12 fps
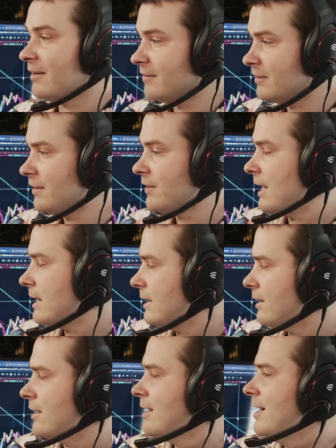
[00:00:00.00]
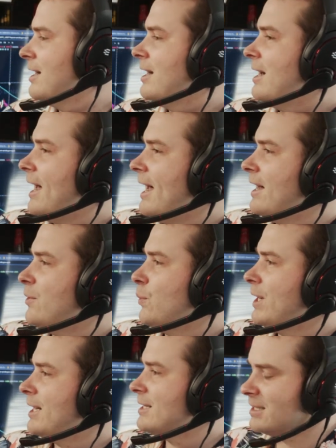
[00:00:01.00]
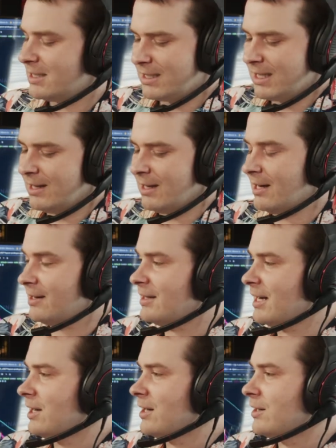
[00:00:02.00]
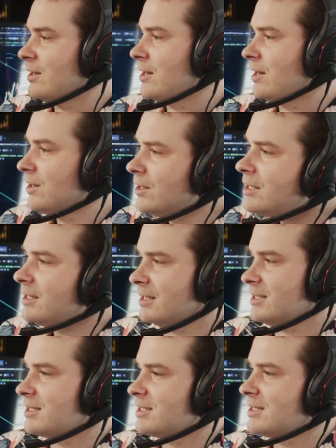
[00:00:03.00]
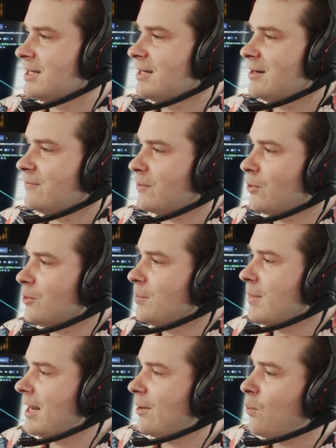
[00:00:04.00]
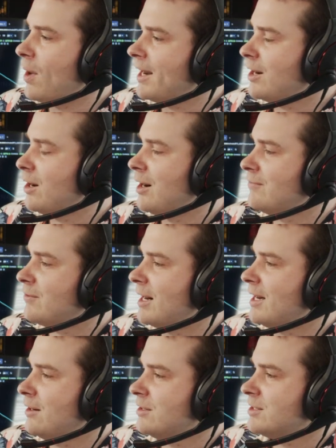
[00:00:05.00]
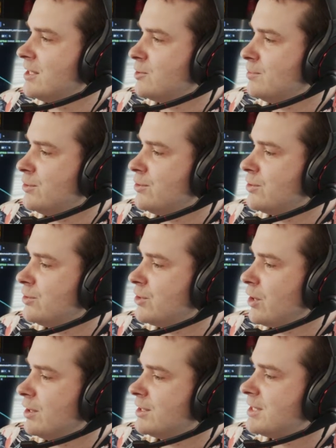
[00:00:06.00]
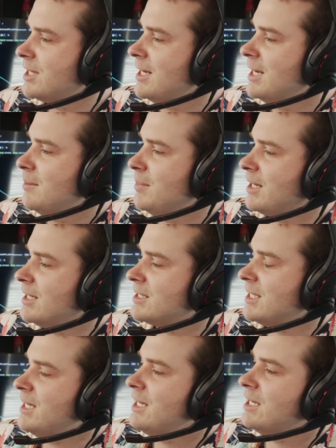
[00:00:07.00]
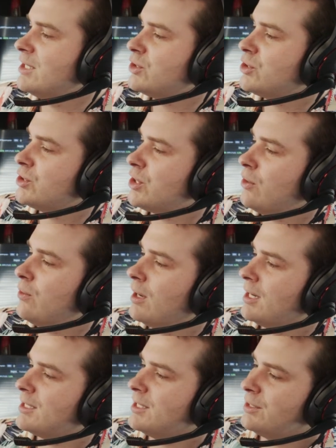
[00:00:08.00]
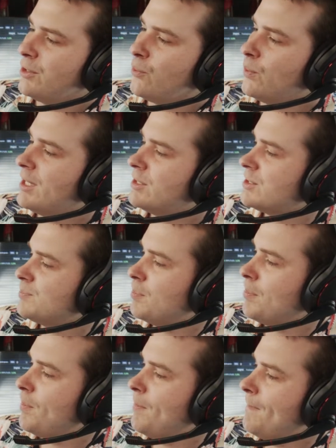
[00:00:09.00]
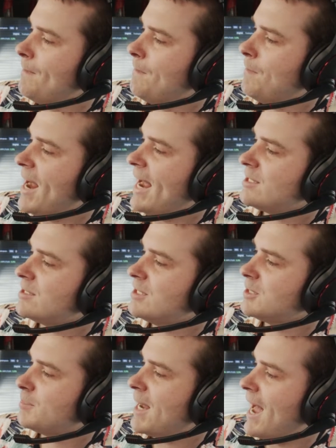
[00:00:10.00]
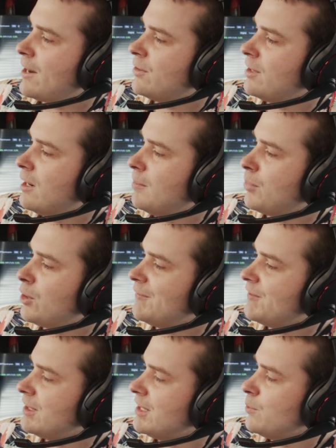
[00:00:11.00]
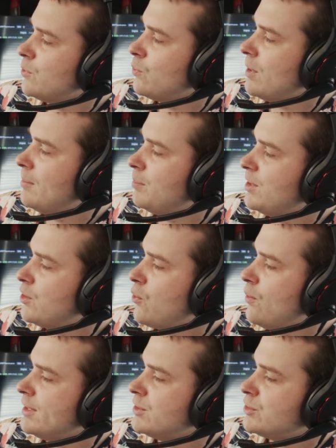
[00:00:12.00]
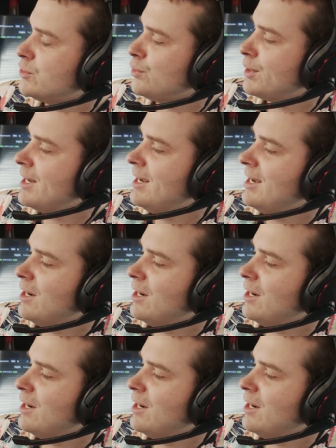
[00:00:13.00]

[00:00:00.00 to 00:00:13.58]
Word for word: And they've done that here. And we can see, and thank goodness, for old man Wyckoff right here in his distribution charts because he can show, us uh, you know, we can just match this pattern up perfectly with what Bitcoin is doing.